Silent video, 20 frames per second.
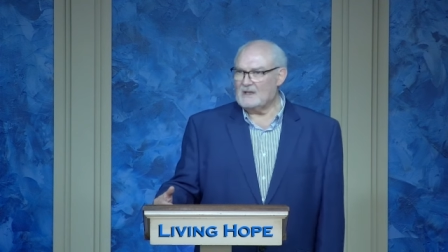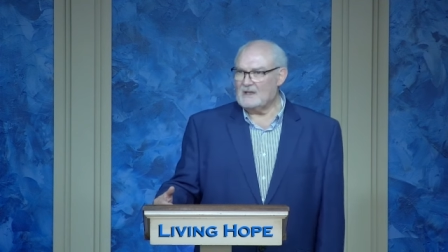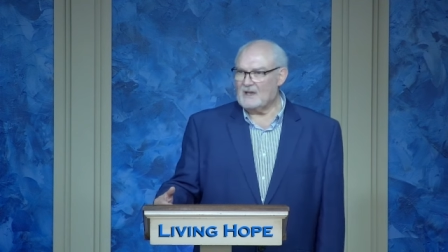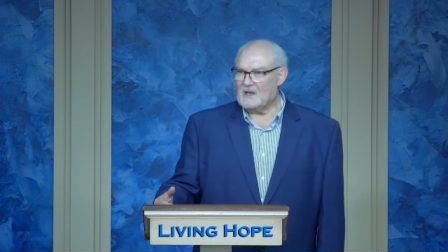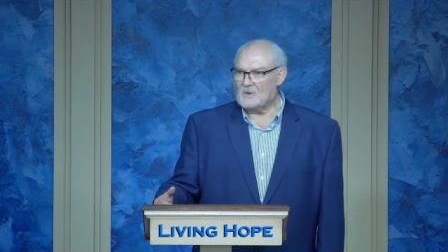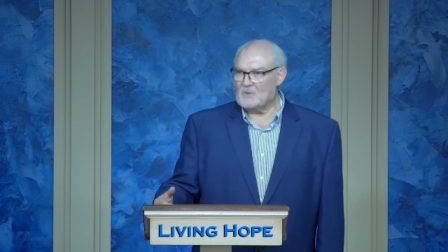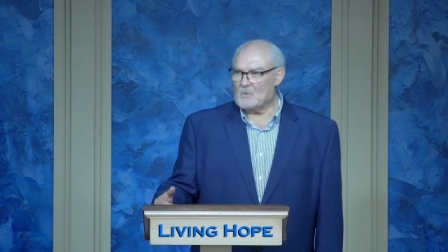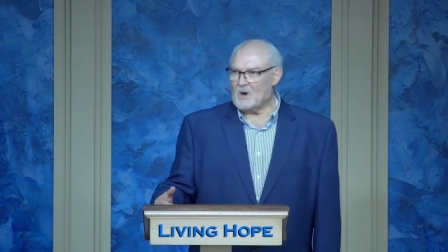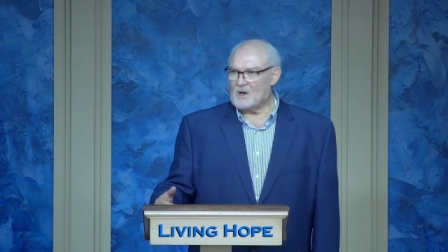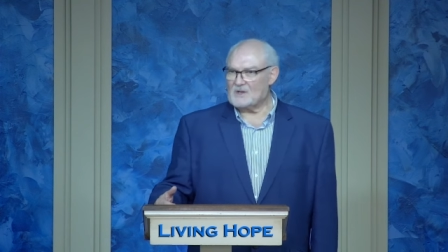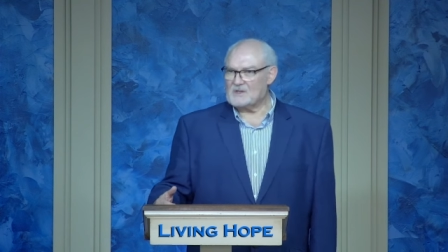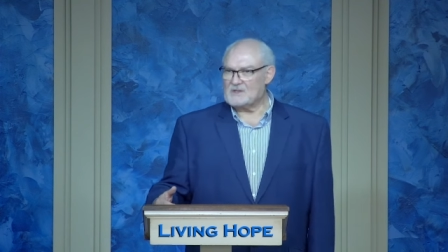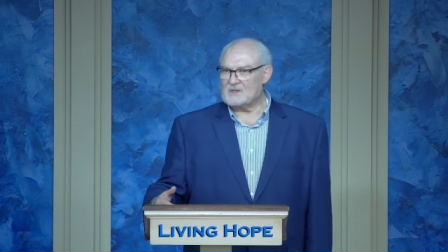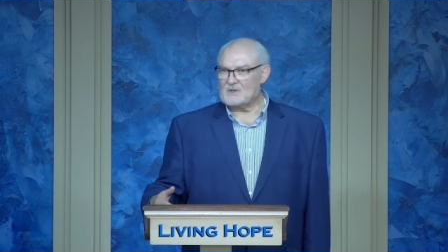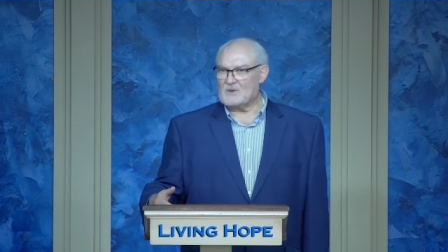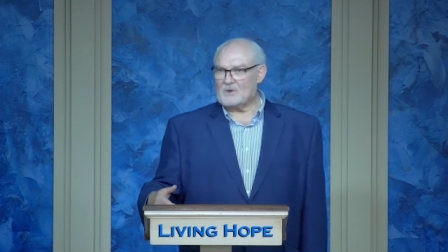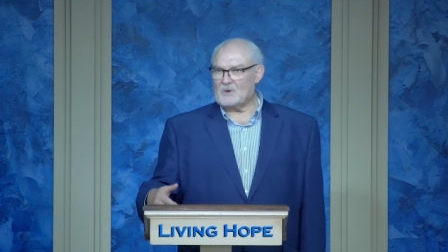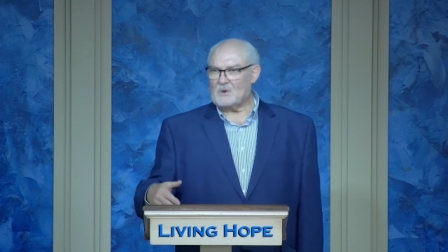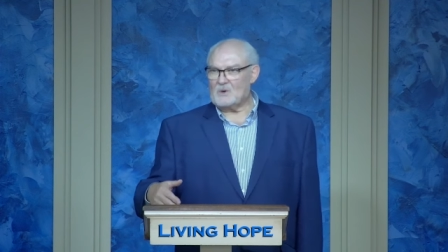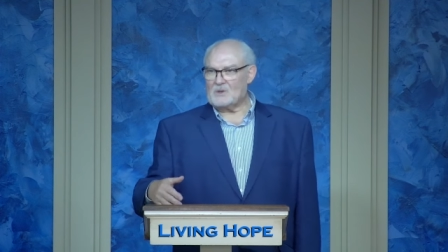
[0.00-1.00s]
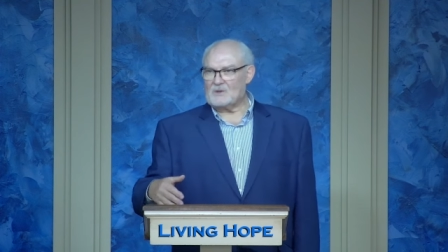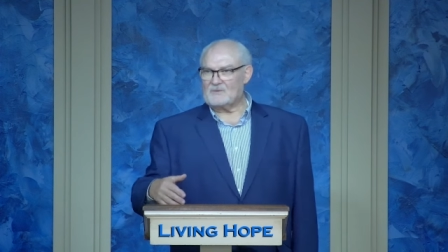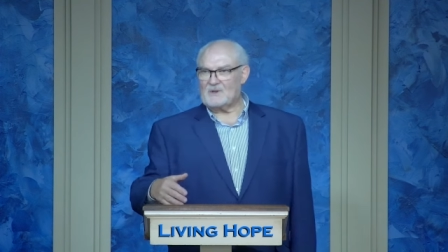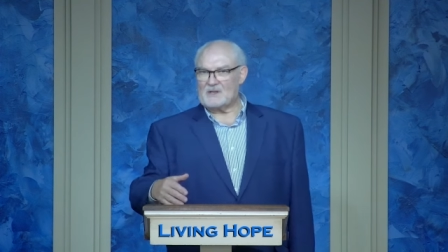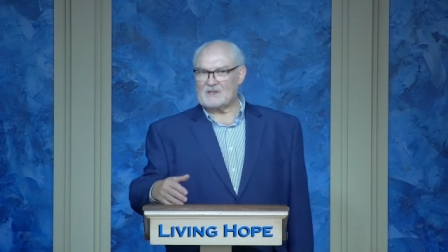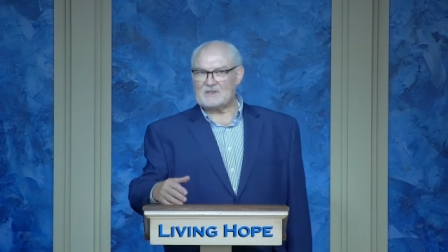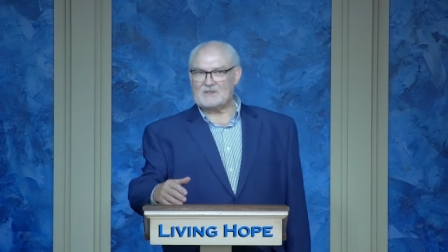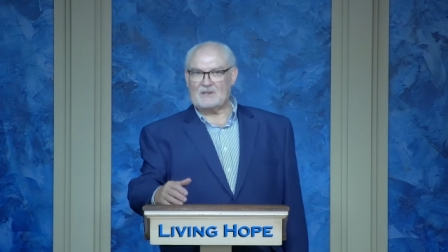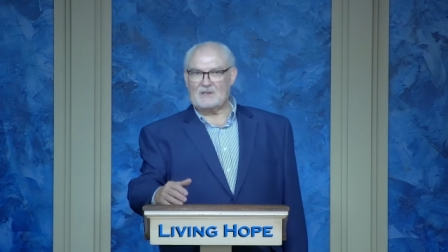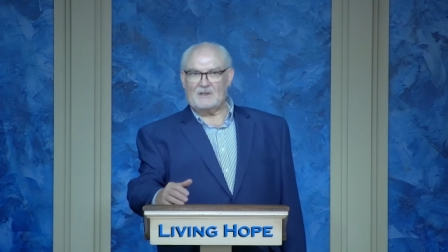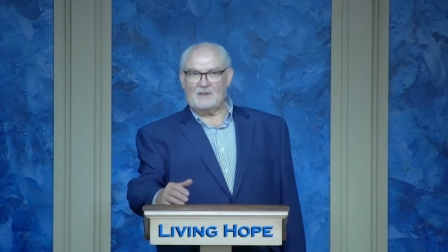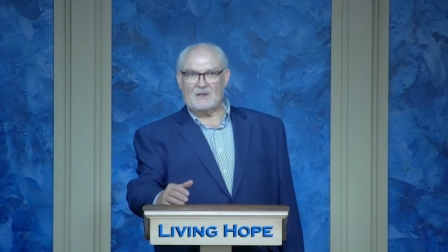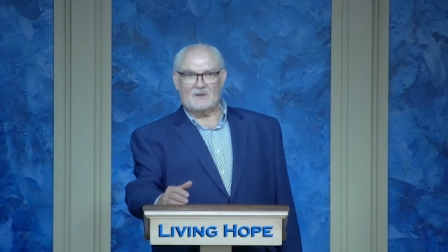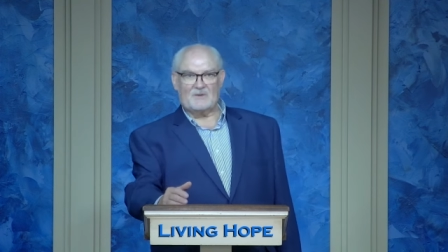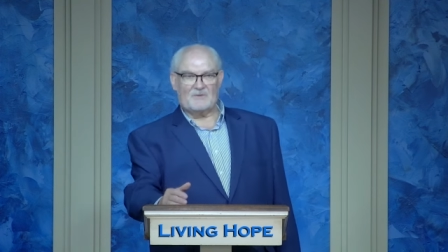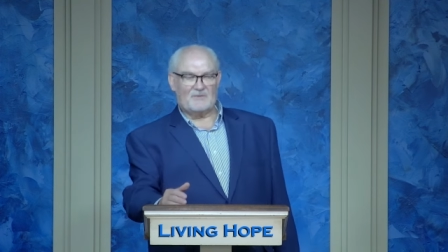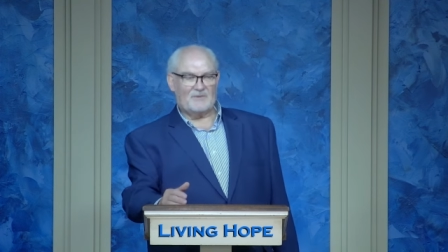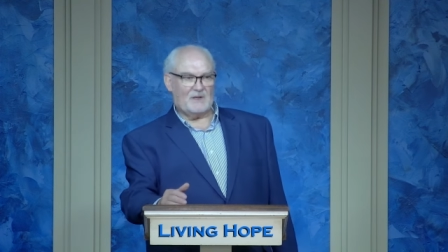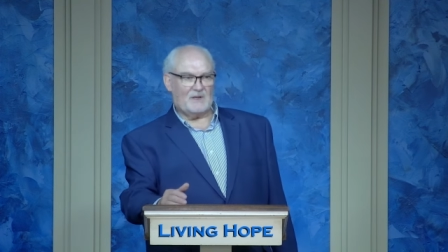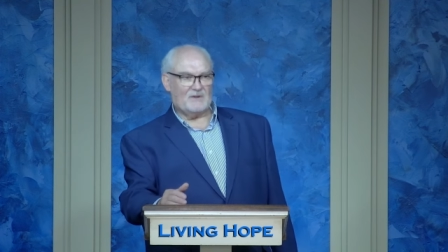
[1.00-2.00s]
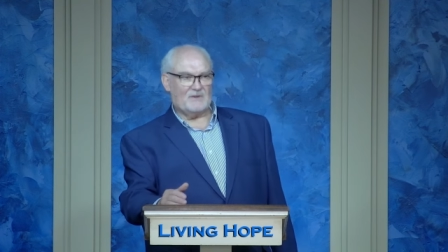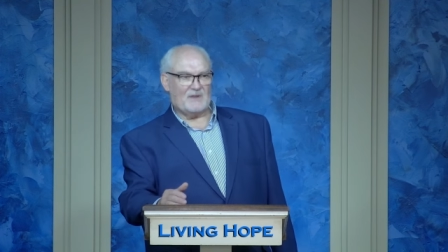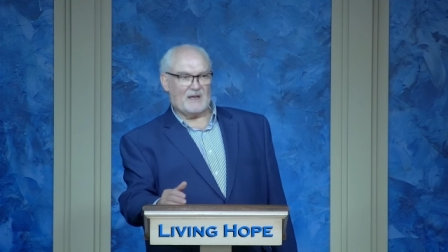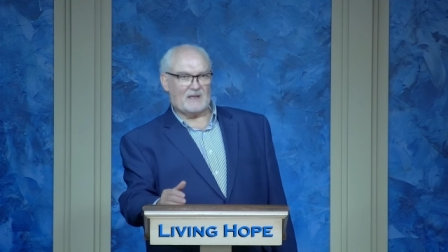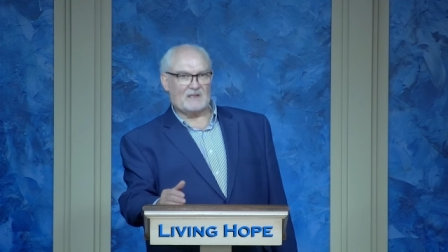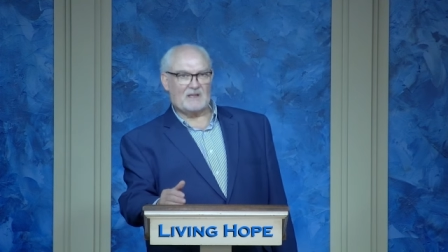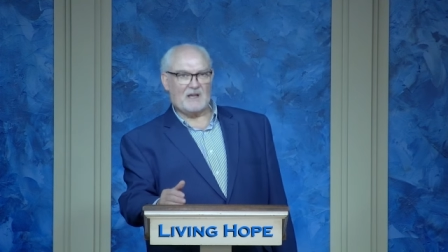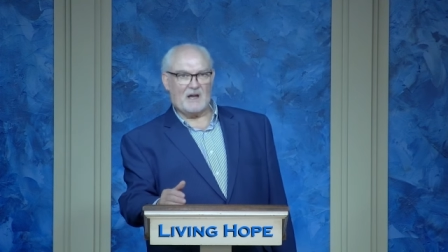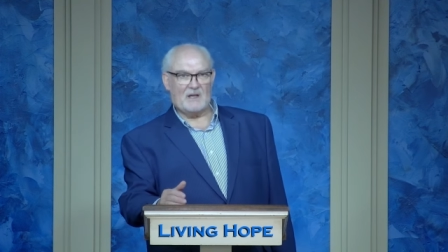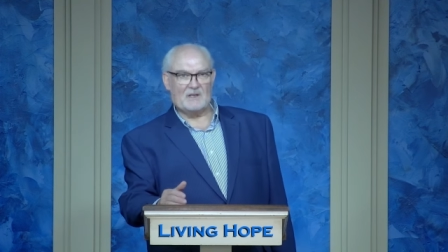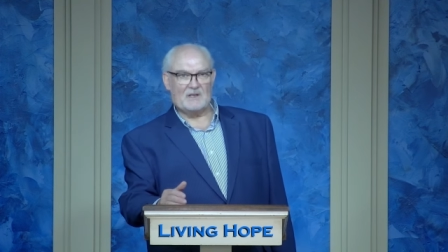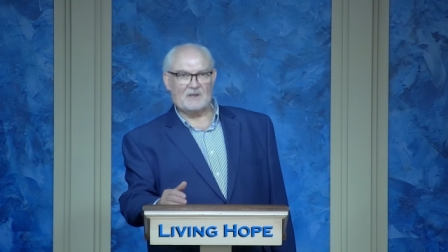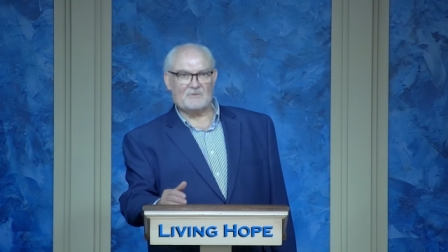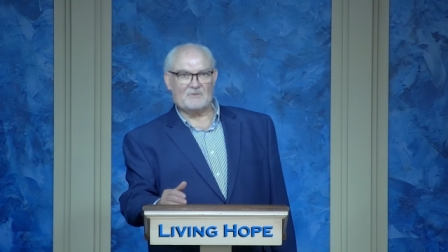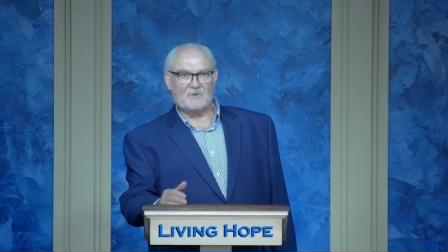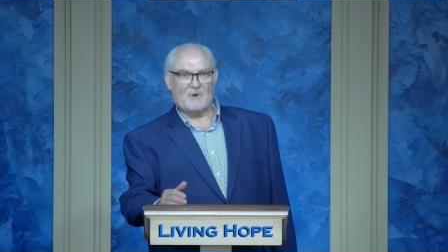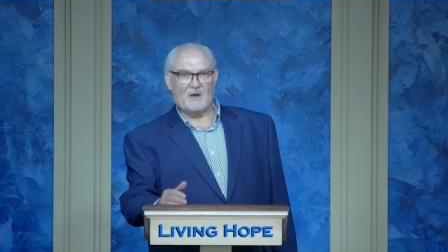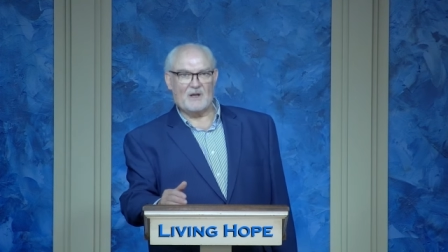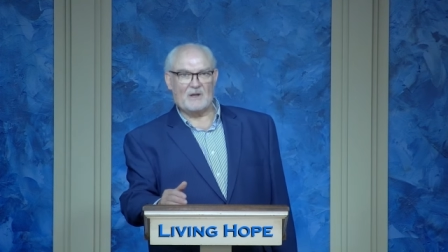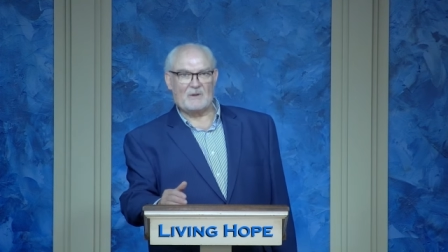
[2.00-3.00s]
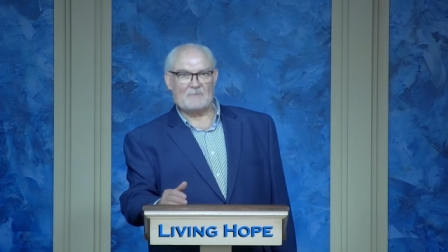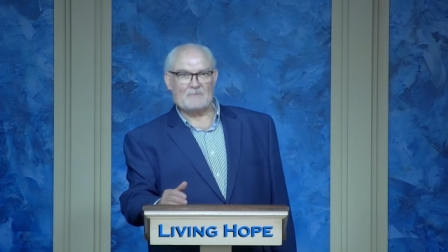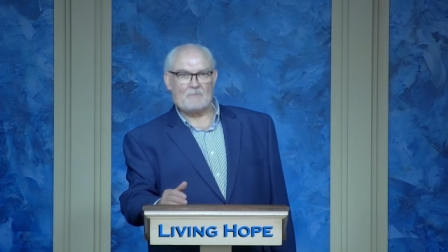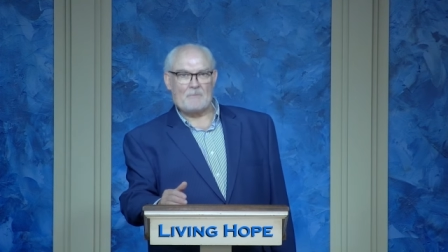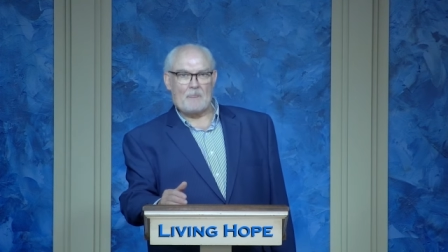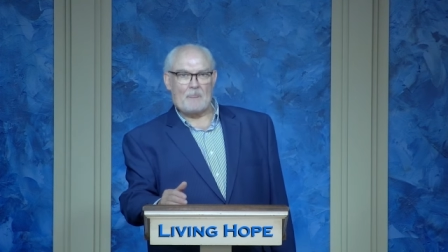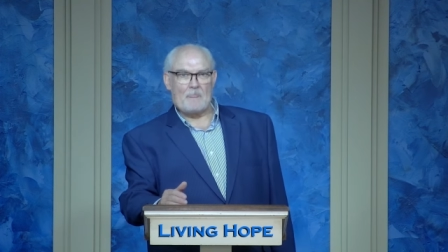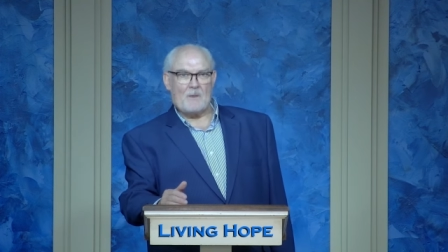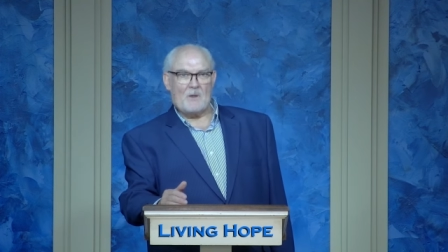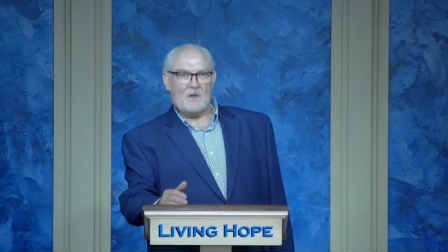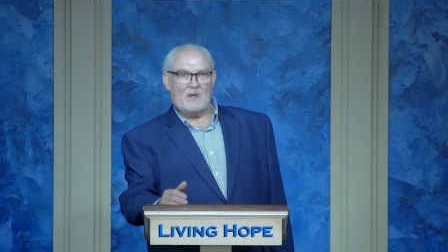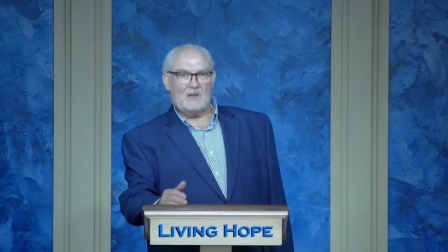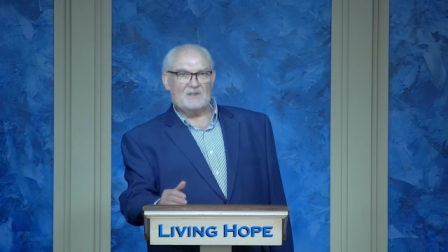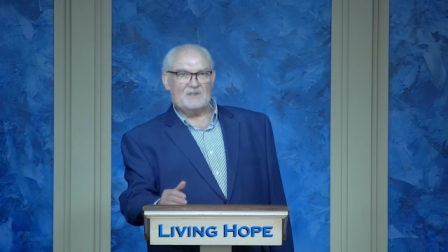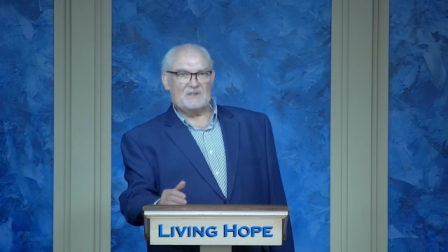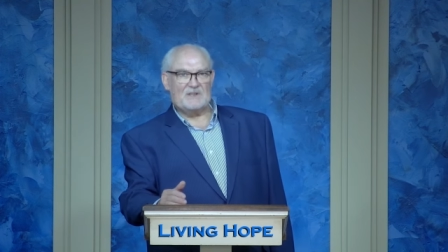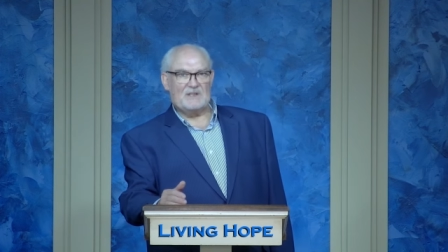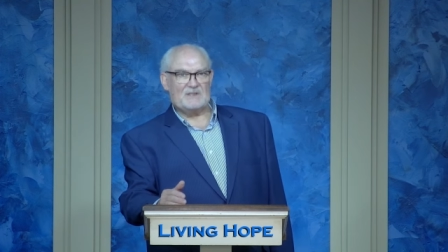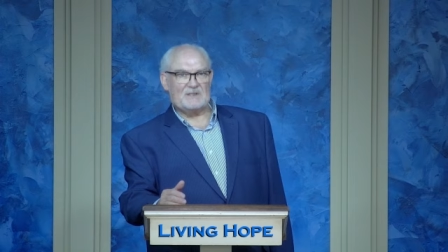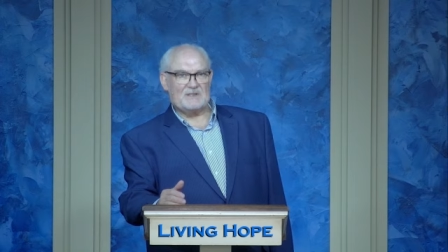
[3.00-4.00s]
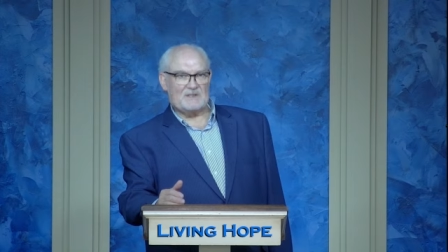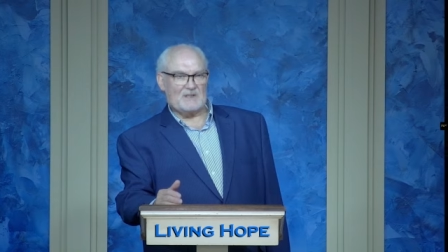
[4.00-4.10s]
and wanted all of us to live that kind of way. Jesus